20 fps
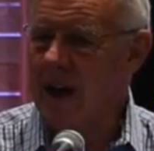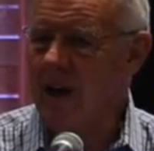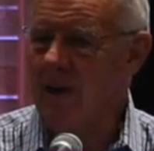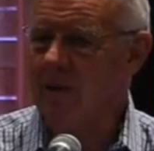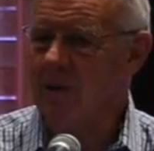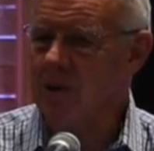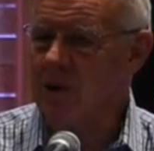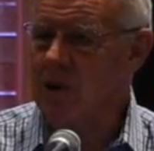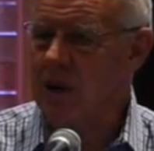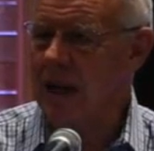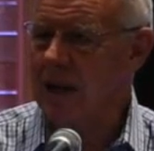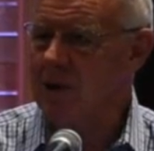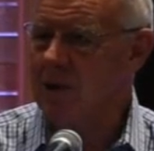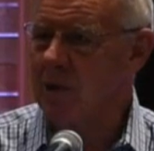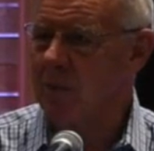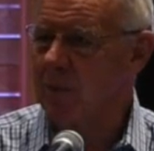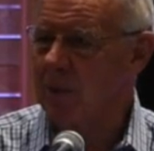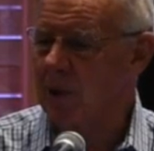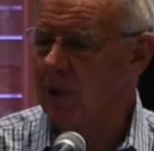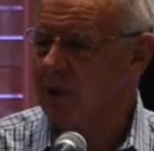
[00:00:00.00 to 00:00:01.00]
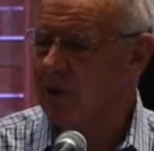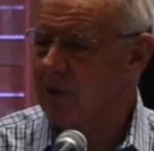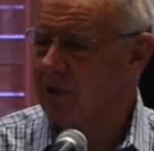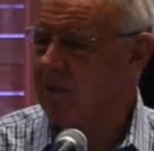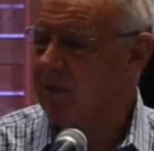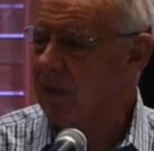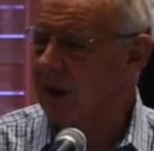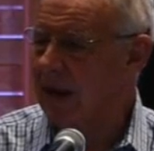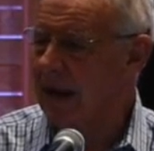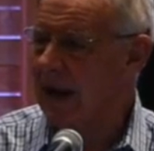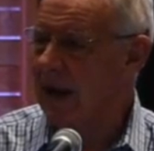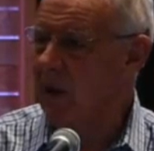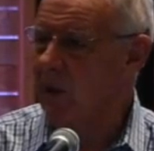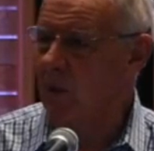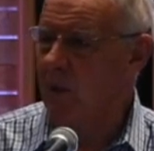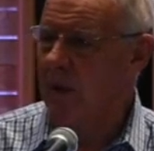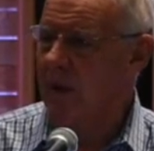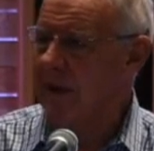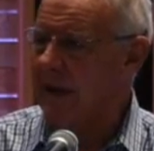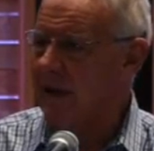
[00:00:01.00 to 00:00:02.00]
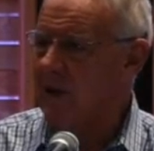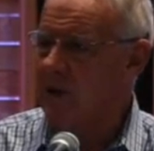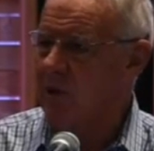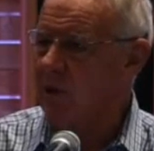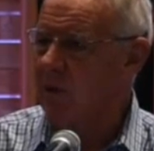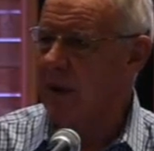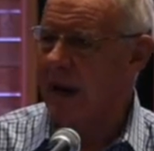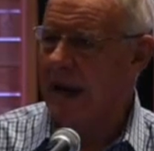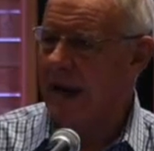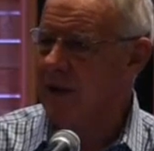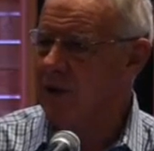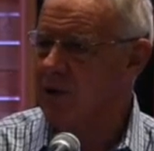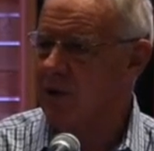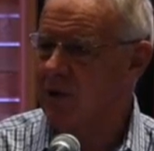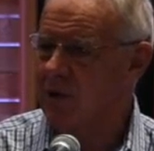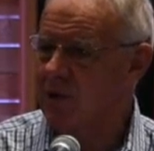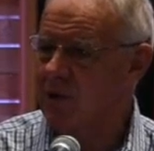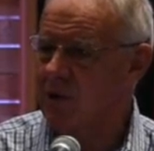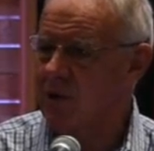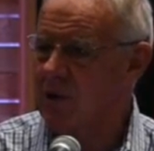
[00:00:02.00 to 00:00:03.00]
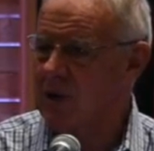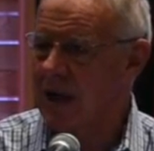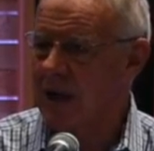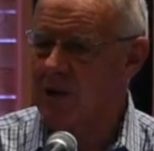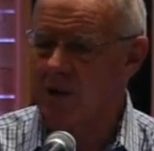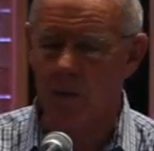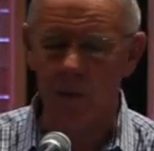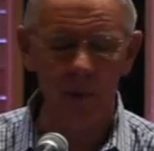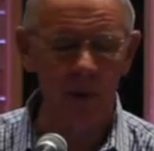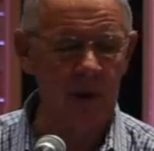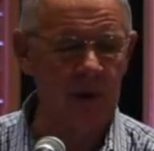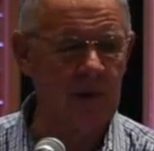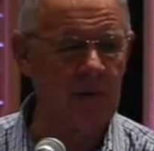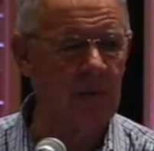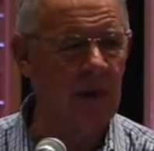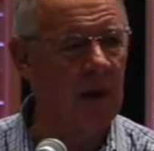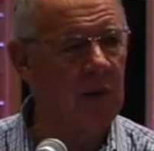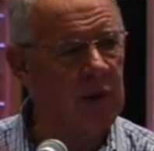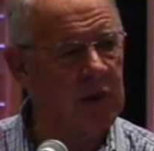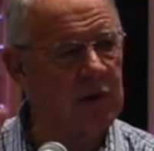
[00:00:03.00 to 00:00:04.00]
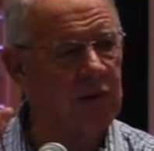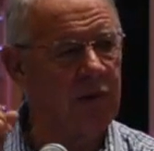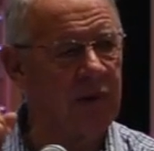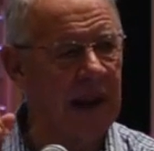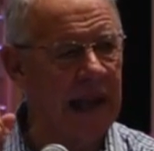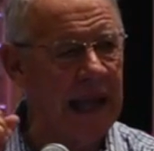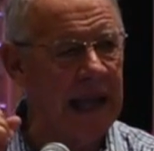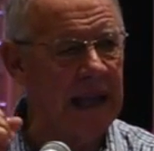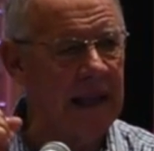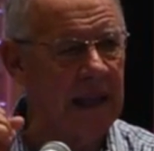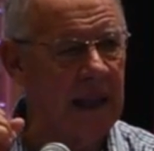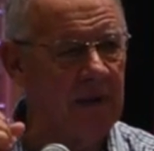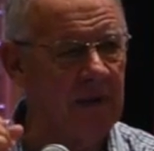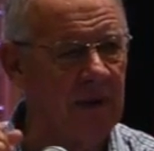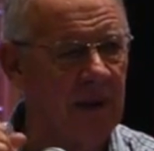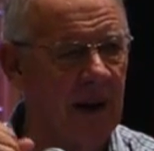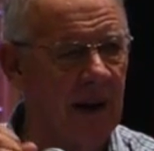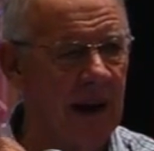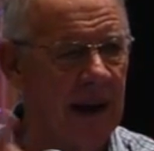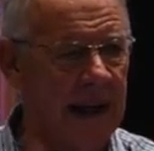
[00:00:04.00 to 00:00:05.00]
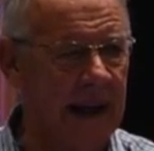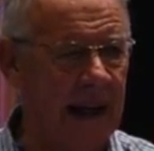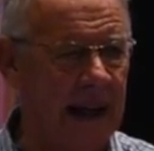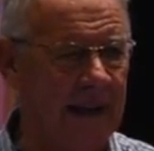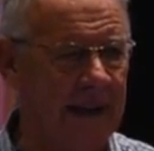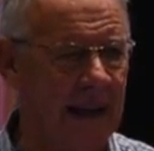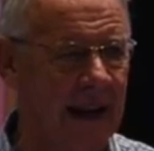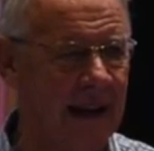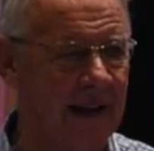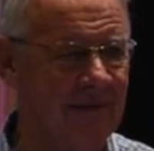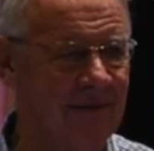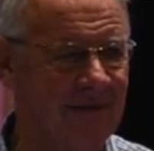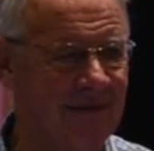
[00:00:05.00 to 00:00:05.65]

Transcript: don't judge a person by how well they do actions. You judge a person by which flag they're flying under.